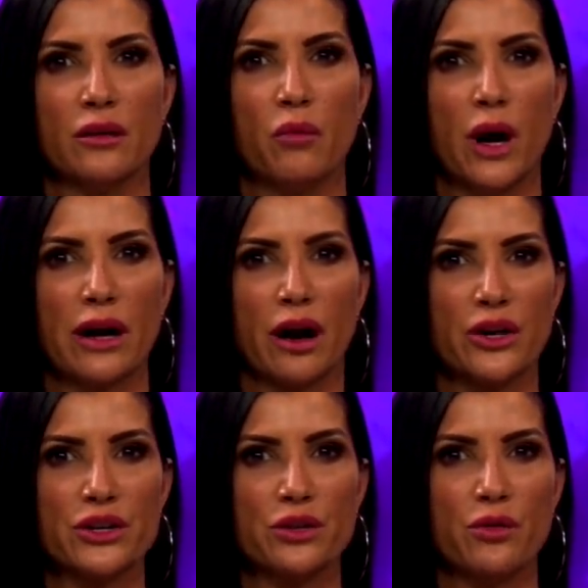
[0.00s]
Why are
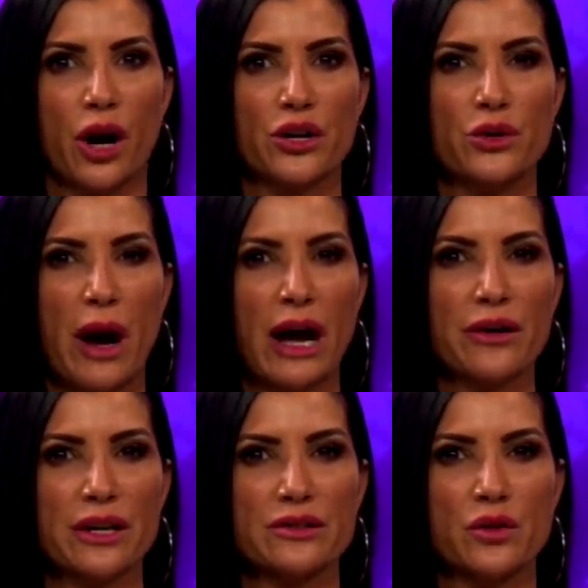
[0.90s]
you
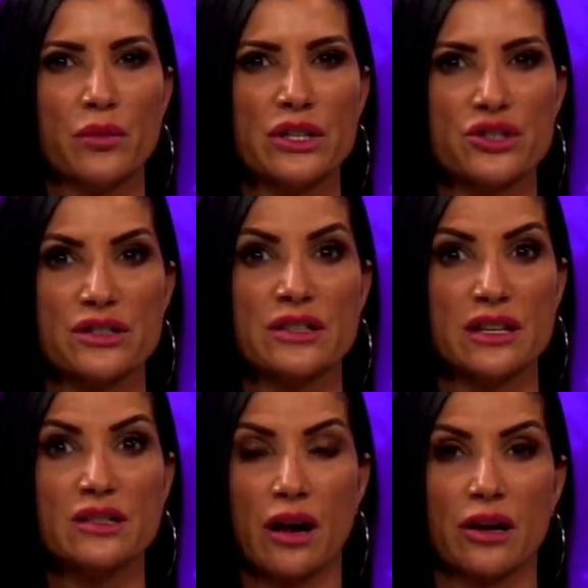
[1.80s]
out here to win just
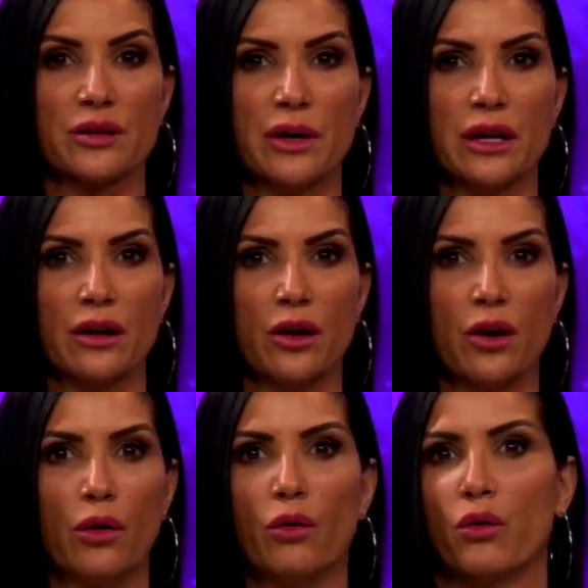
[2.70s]
this argument,
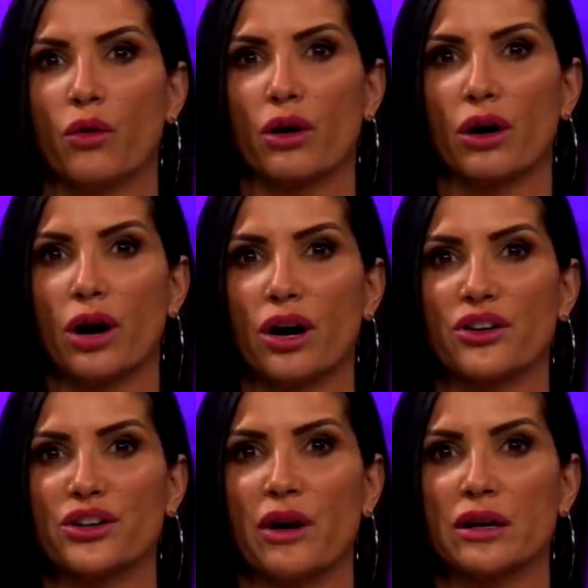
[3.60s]
or are
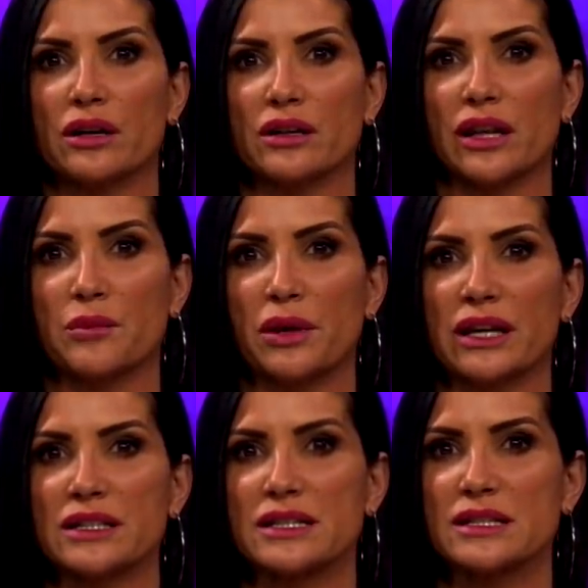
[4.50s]
you out here to
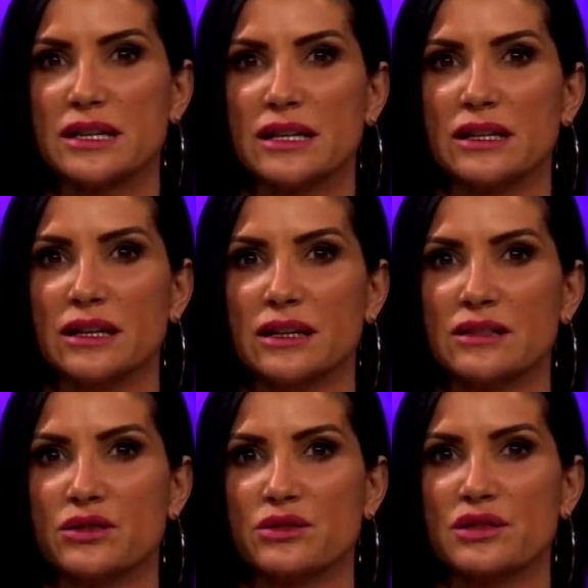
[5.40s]
plant a seed
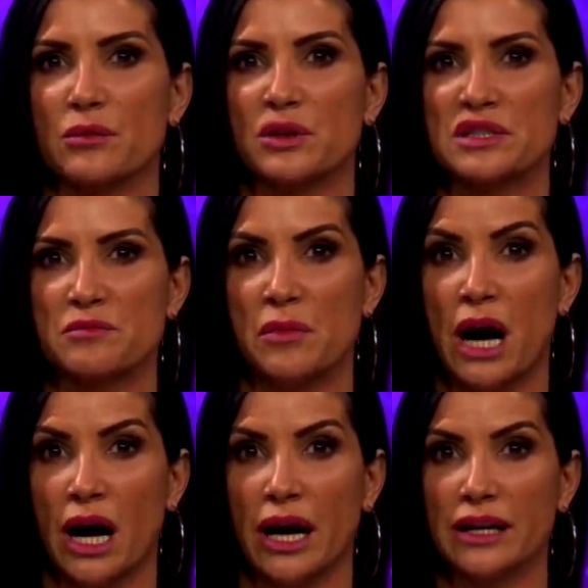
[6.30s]
into someone's
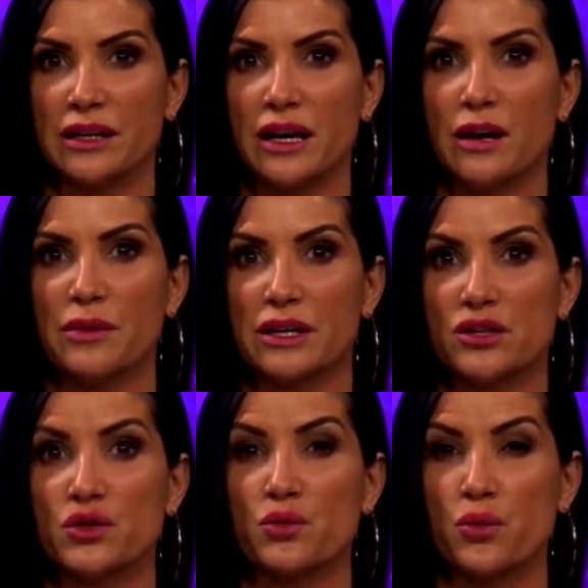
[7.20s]
mind
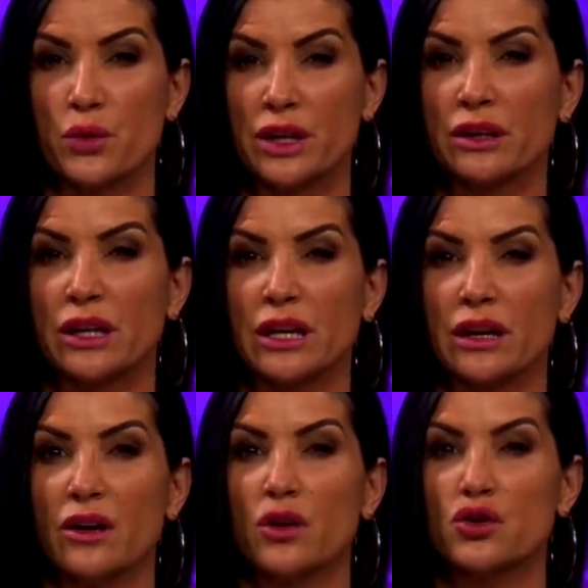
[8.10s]
because you
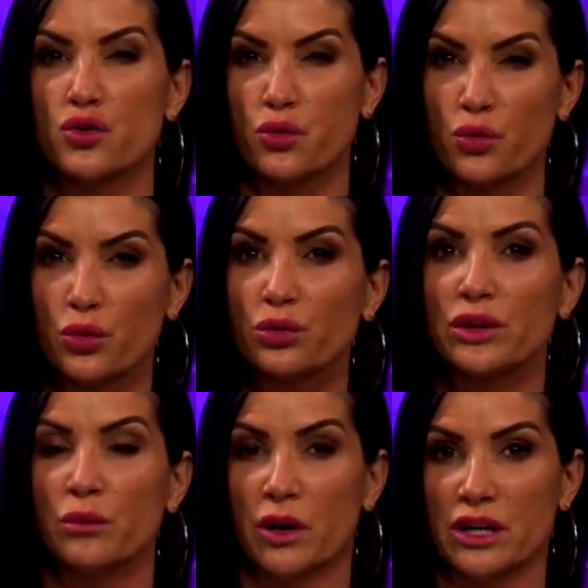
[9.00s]
really
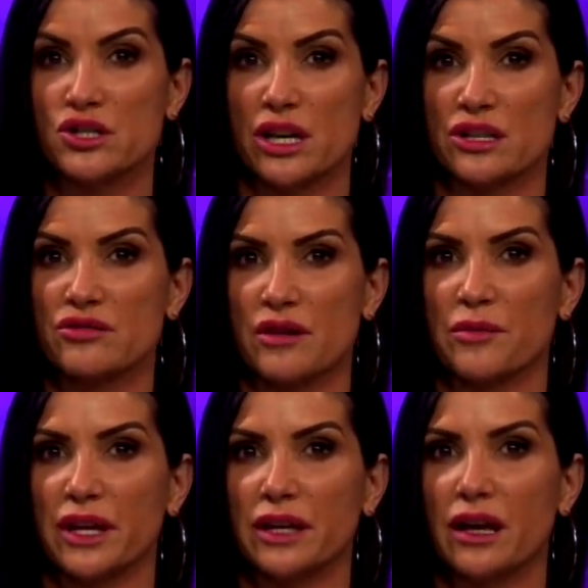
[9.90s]
truly want to change
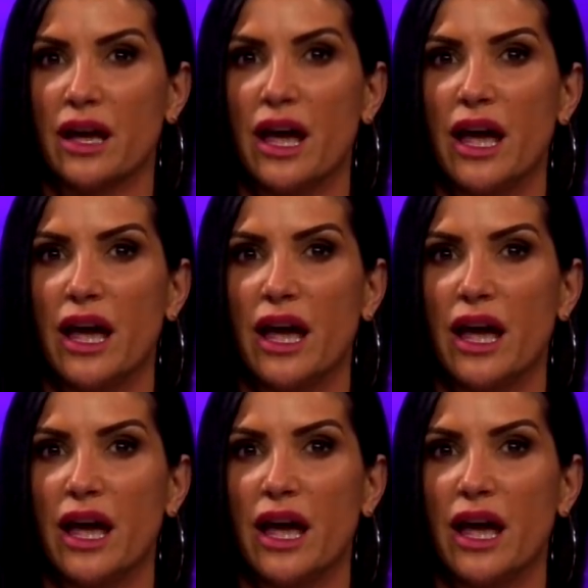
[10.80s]
something?